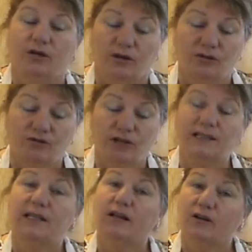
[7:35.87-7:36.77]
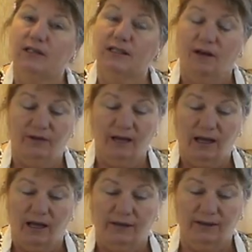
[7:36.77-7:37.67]
our dressing, our
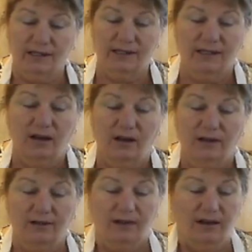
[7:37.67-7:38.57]
stuffing on this side,